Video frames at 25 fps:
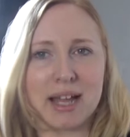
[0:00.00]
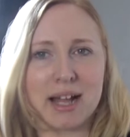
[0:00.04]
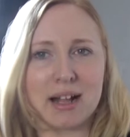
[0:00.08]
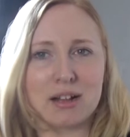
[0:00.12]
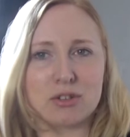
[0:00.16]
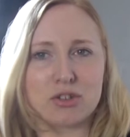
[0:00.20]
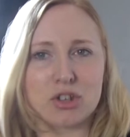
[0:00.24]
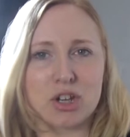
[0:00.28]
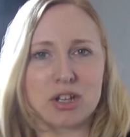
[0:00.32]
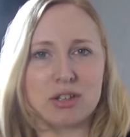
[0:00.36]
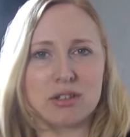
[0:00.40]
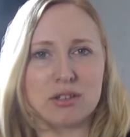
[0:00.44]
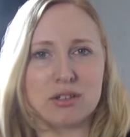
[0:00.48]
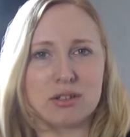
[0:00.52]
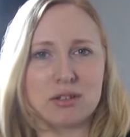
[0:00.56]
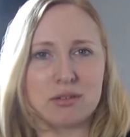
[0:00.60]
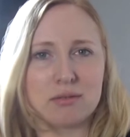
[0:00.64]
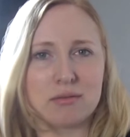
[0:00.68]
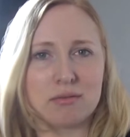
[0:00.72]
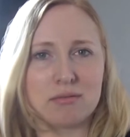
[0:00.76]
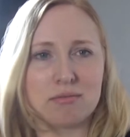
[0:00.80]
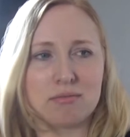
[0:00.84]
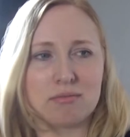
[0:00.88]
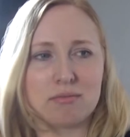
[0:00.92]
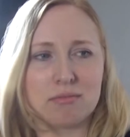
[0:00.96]
I'll
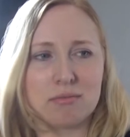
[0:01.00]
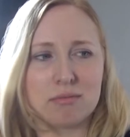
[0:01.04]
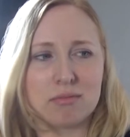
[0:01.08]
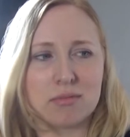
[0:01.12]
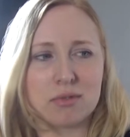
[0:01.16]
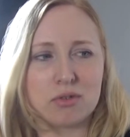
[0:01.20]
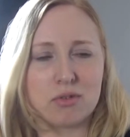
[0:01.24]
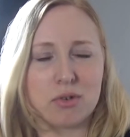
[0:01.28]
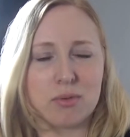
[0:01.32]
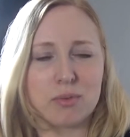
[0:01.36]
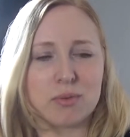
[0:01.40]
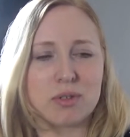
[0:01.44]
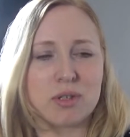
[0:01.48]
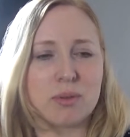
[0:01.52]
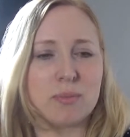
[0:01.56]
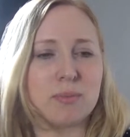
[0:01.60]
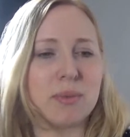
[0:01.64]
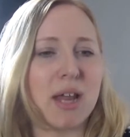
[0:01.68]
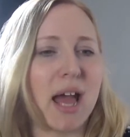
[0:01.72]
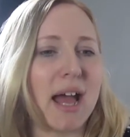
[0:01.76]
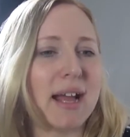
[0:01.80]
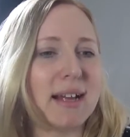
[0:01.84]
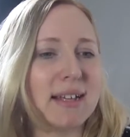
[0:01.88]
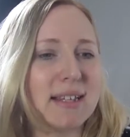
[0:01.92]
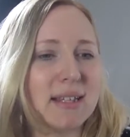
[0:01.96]
just throw on some
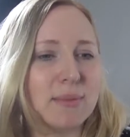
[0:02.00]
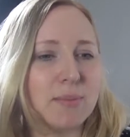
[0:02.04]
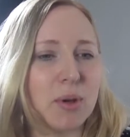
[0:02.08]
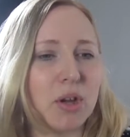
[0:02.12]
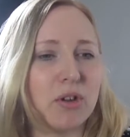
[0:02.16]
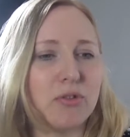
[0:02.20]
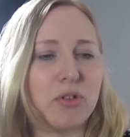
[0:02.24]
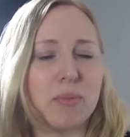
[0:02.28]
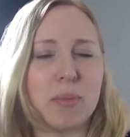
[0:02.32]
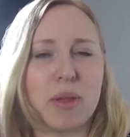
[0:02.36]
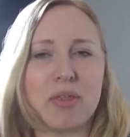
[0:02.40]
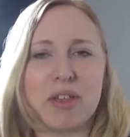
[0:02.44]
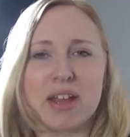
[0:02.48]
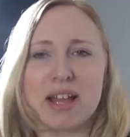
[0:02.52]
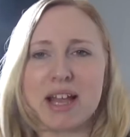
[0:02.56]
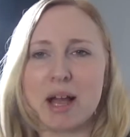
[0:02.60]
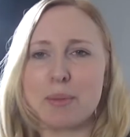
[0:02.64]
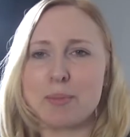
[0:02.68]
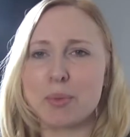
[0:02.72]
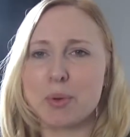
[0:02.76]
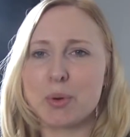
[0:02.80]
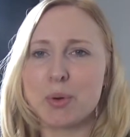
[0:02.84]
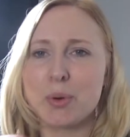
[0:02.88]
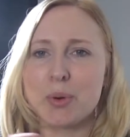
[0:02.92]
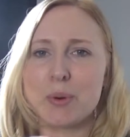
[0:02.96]
NEXT perfume. I think
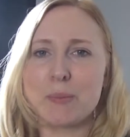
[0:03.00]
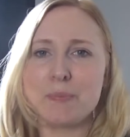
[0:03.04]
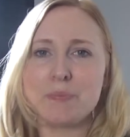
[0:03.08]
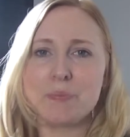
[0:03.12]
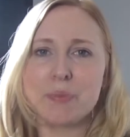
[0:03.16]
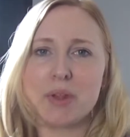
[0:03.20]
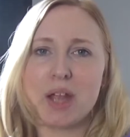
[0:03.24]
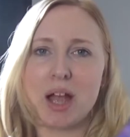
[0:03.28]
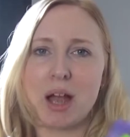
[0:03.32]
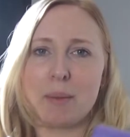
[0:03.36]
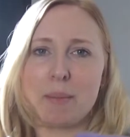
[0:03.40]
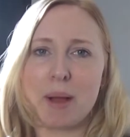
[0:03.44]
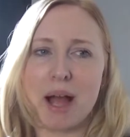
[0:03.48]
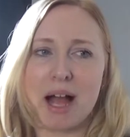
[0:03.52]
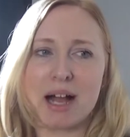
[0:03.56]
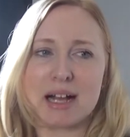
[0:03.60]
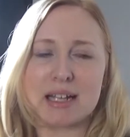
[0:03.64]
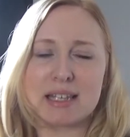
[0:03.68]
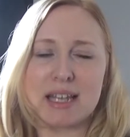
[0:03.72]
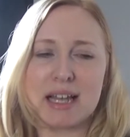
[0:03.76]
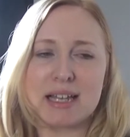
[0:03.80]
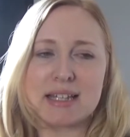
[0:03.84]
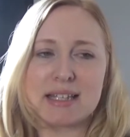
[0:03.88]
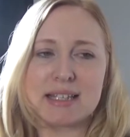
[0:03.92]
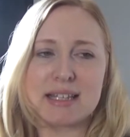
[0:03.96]
I bought a
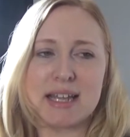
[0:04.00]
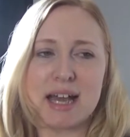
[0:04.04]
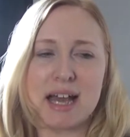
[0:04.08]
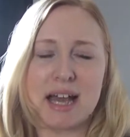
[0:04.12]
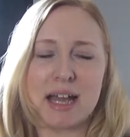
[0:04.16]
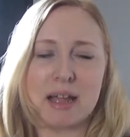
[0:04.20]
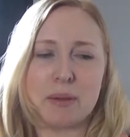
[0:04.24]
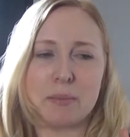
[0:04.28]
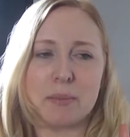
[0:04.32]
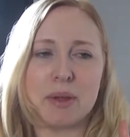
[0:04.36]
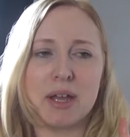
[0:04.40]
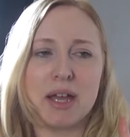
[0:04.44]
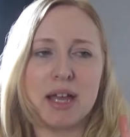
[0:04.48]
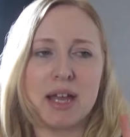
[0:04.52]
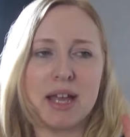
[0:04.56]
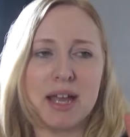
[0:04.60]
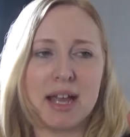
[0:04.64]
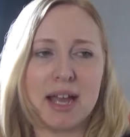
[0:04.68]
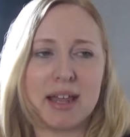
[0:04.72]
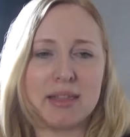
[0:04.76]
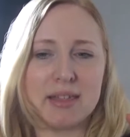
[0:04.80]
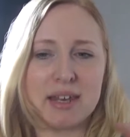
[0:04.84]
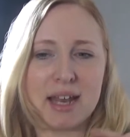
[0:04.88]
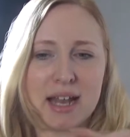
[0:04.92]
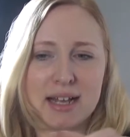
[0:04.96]
pack last time
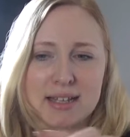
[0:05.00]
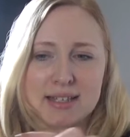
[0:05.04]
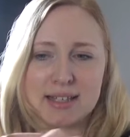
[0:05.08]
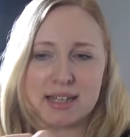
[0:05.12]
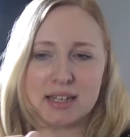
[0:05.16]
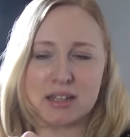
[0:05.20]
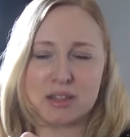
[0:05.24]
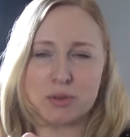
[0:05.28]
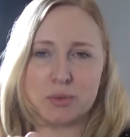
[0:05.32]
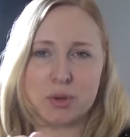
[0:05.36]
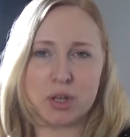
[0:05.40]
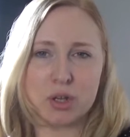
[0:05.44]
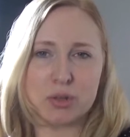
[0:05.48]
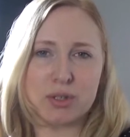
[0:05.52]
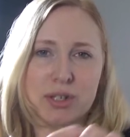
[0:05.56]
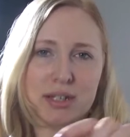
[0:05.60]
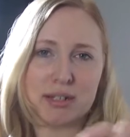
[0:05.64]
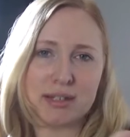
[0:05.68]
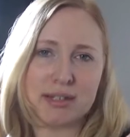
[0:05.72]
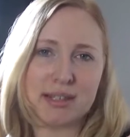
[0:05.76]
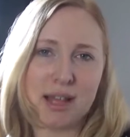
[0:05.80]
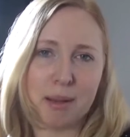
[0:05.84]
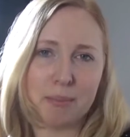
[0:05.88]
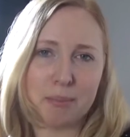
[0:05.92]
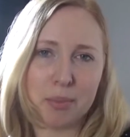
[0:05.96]
in the NEXT sale that were loads of
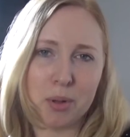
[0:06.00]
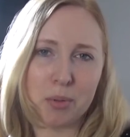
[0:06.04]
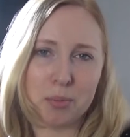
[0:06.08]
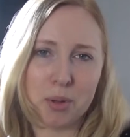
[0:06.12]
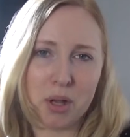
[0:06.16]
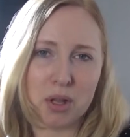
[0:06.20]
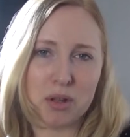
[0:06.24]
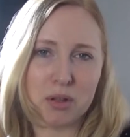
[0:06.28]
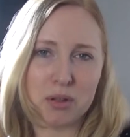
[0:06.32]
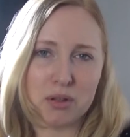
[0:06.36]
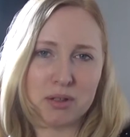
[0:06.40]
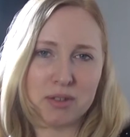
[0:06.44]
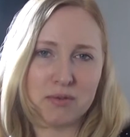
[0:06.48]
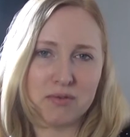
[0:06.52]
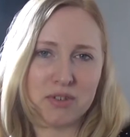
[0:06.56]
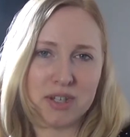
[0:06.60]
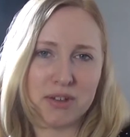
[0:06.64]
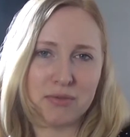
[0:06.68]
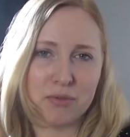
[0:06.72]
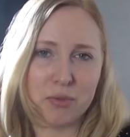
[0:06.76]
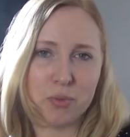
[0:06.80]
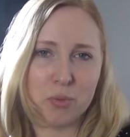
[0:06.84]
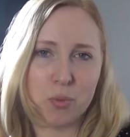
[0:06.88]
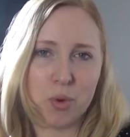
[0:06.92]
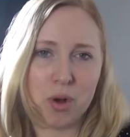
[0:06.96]
little sample bottles of
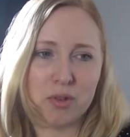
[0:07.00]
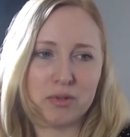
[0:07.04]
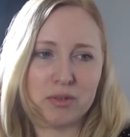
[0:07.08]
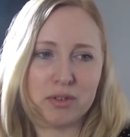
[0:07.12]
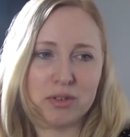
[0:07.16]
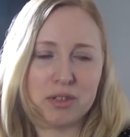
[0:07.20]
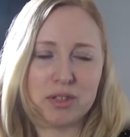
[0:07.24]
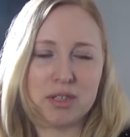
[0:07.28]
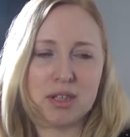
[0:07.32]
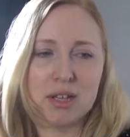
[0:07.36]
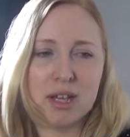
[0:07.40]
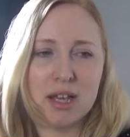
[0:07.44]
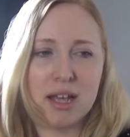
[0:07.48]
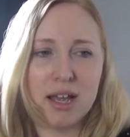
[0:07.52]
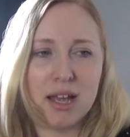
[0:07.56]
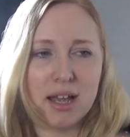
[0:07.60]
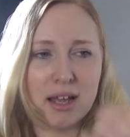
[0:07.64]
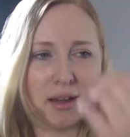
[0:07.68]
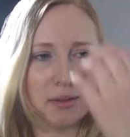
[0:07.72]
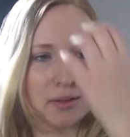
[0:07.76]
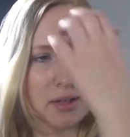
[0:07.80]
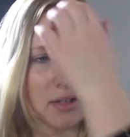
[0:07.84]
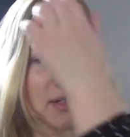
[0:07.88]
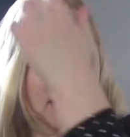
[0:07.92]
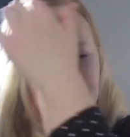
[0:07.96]
different ones.
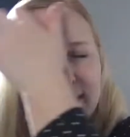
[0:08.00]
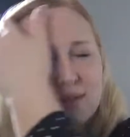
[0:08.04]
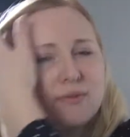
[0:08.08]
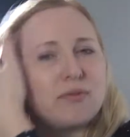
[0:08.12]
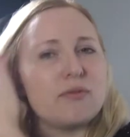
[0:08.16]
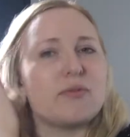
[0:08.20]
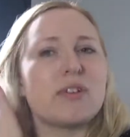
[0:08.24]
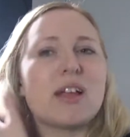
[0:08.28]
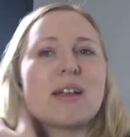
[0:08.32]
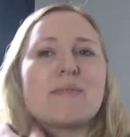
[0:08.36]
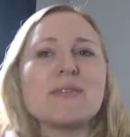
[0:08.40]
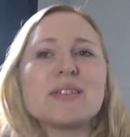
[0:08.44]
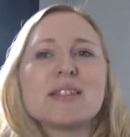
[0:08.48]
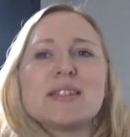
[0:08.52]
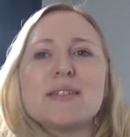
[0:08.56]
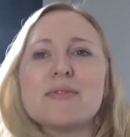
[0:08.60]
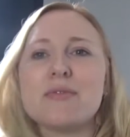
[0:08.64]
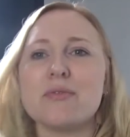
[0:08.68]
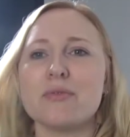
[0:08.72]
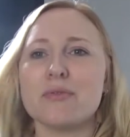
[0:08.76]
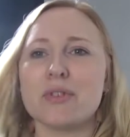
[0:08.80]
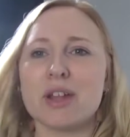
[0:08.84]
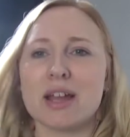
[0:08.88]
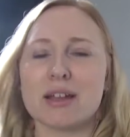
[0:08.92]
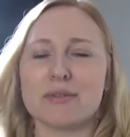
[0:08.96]
I was going to say different
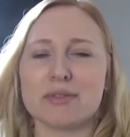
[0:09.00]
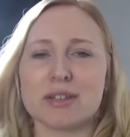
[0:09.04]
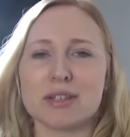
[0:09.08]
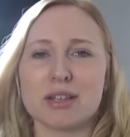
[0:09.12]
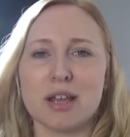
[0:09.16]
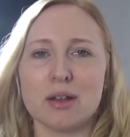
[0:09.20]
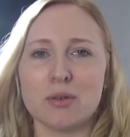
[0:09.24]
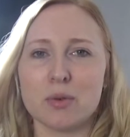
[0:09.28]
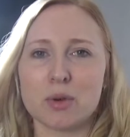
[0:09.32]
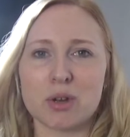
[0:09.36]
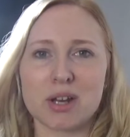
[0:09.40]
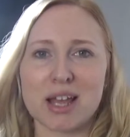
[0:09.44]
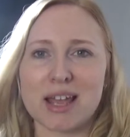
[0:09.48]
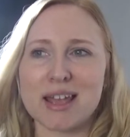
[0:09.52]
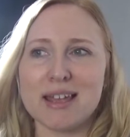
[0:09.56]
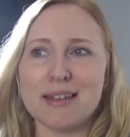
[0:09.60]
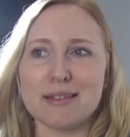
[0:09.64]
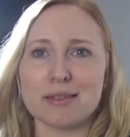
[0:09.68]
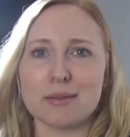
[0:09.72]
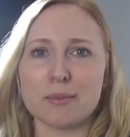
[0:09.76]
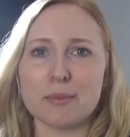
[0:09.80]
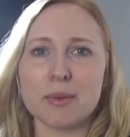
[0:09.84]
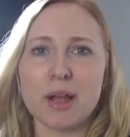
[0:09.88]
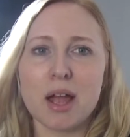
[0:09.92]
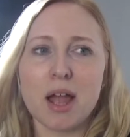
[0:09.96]
flavours, I'm going to
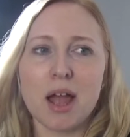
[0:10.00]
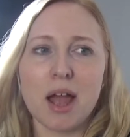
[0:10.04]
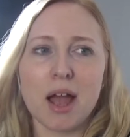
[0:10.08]
eat them,